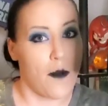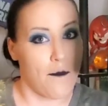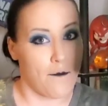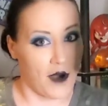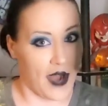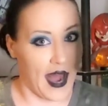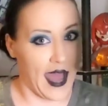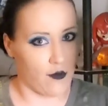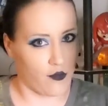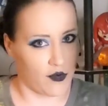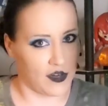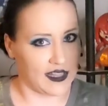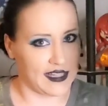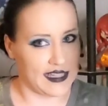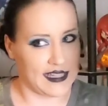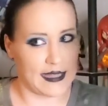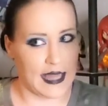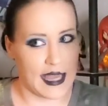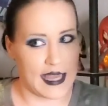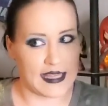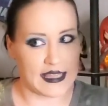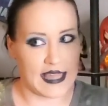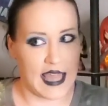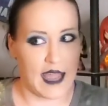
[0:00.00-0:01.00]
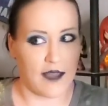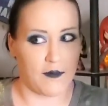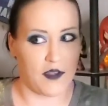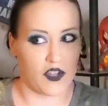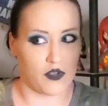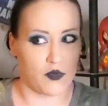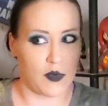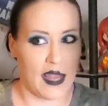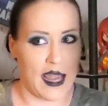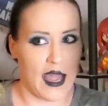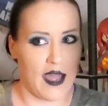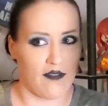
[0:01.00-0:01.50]
But I really like that
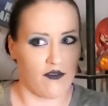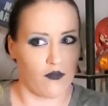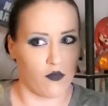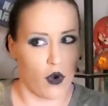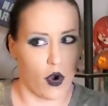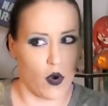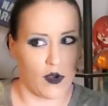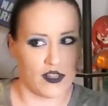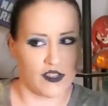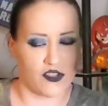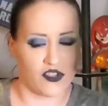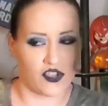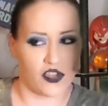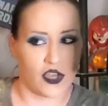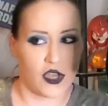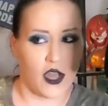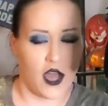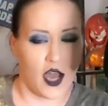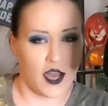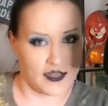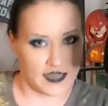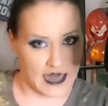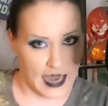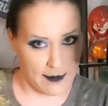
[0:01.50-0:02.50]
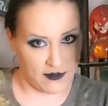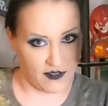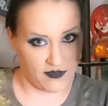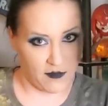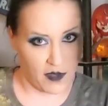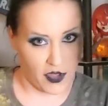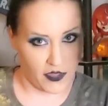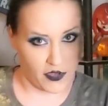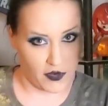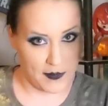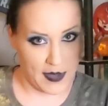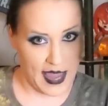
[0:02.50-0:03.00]
because we have Rowan's adoptive
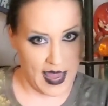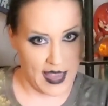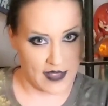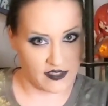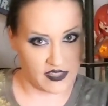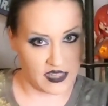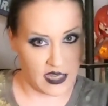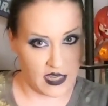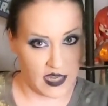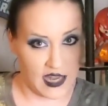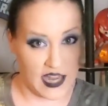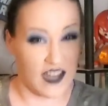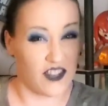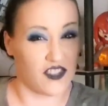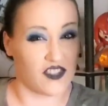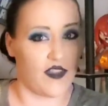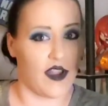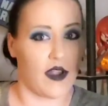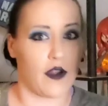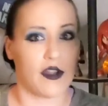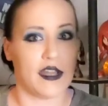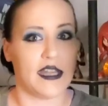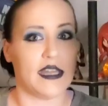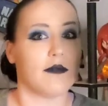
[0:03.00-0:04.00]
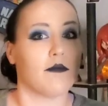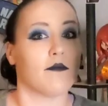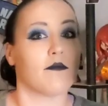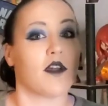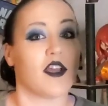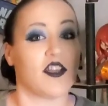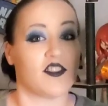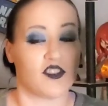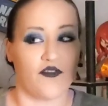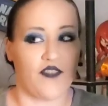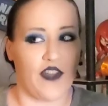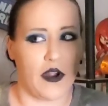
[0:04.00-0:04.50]
mother passing, and it's a very
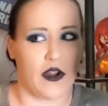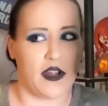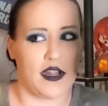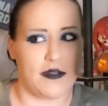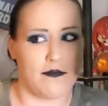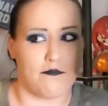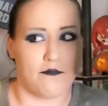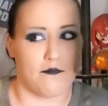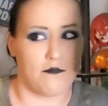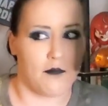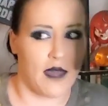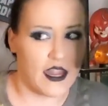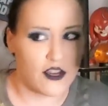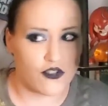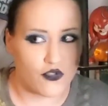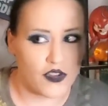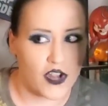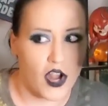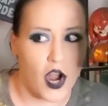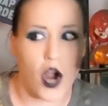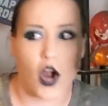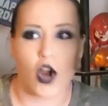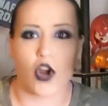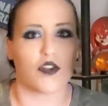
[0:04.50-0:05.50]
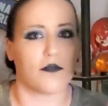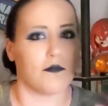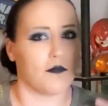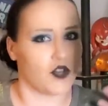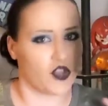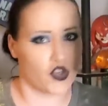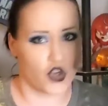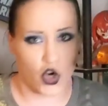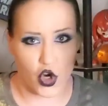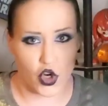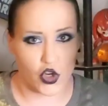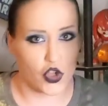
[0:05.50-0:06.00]
matriarch,
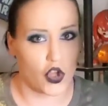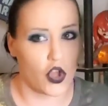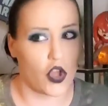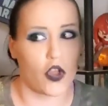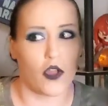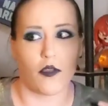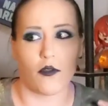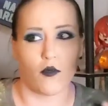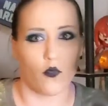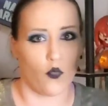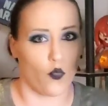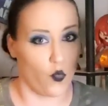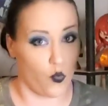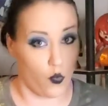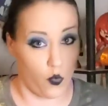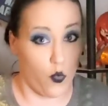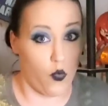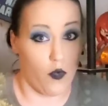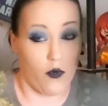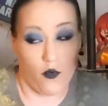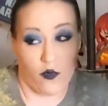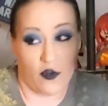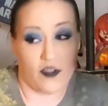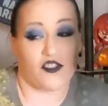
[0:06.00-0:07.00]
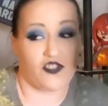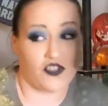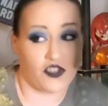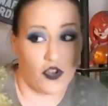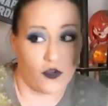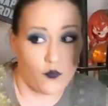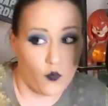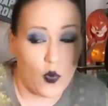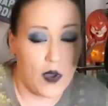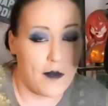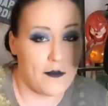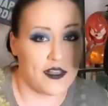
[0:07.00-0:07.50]
maternal, it's
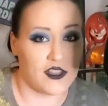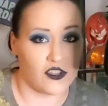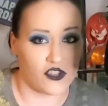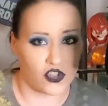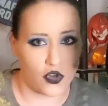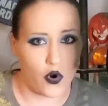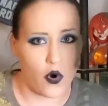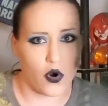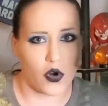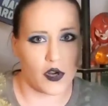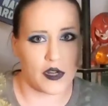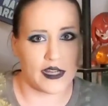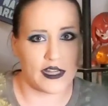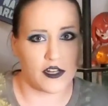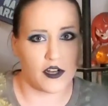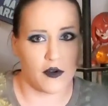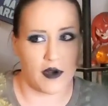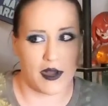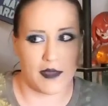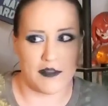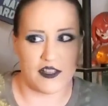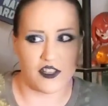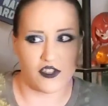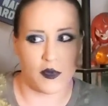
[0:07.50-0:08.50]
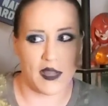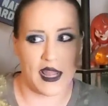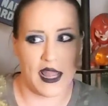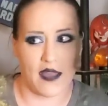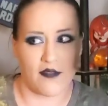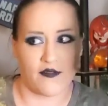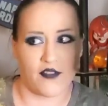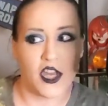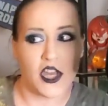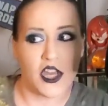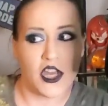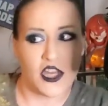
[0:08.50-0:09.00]
a women's story, you know what I mean? So we
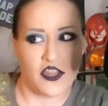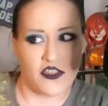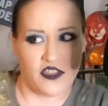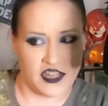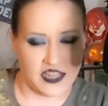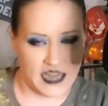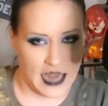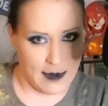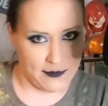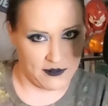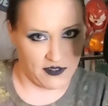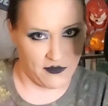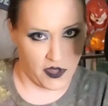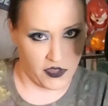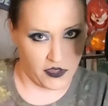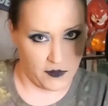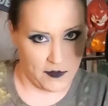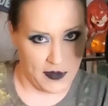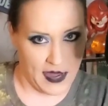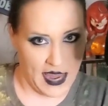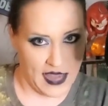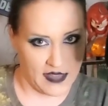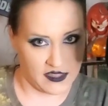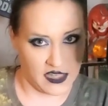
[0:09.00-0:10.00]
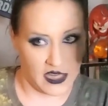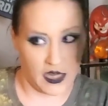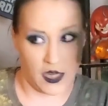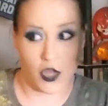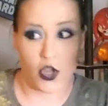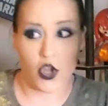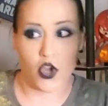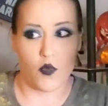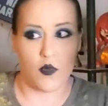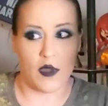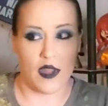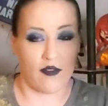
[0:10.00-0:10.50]
have the adoptive mother passing,
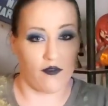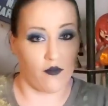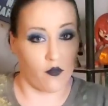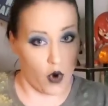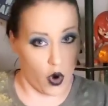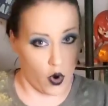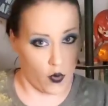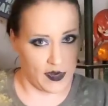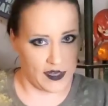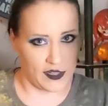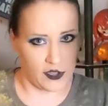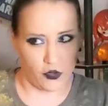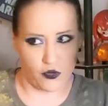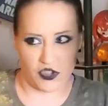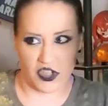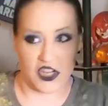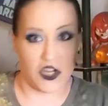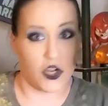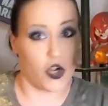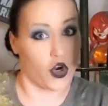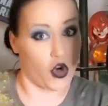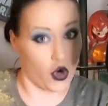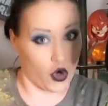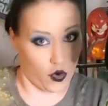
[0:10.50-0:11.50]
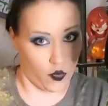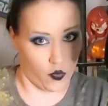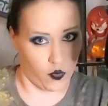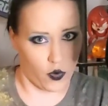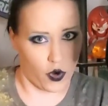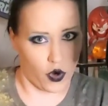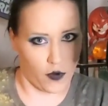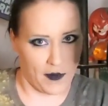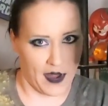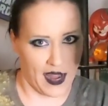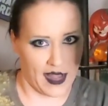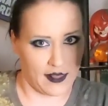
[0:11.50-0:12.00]
we have Rowan losing her
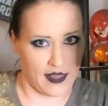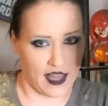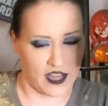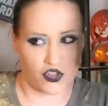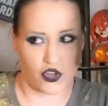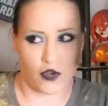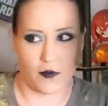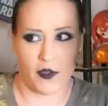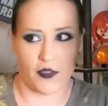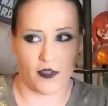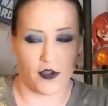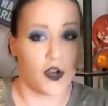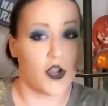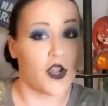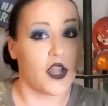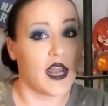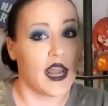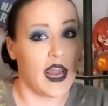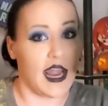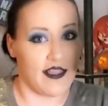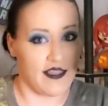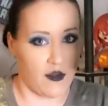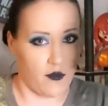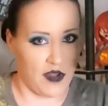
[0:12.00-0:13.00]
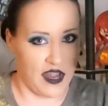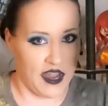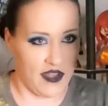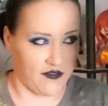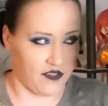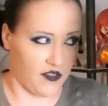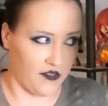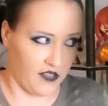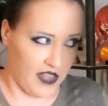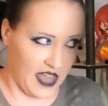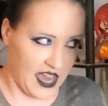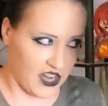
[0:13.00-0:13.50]
biological mother, and then we have
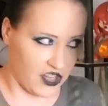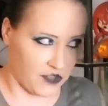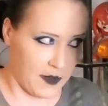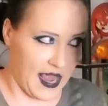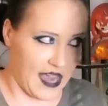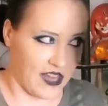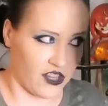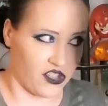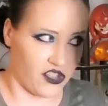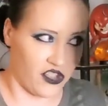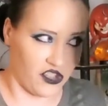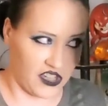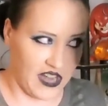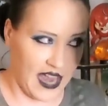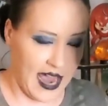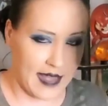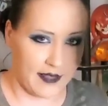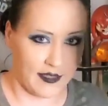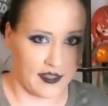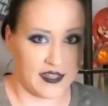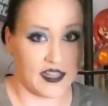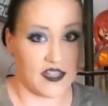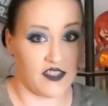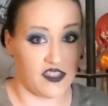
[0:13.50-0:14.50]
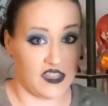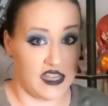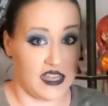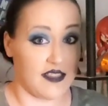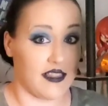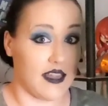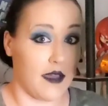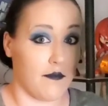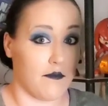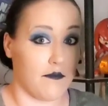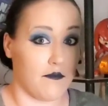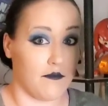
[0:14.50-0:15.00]
the flashbacks to Scotland and seeing
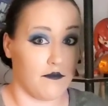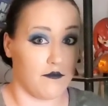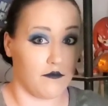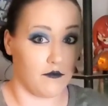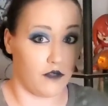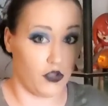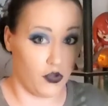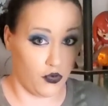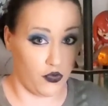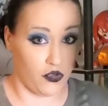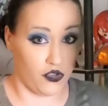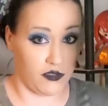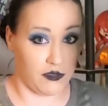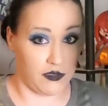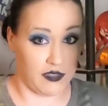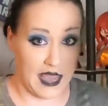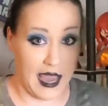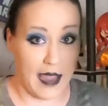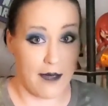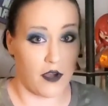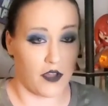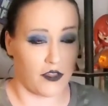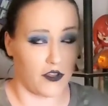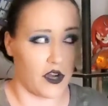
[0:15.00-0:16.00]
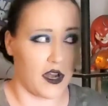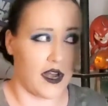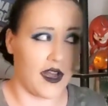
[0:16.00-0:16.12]
them lose that mother.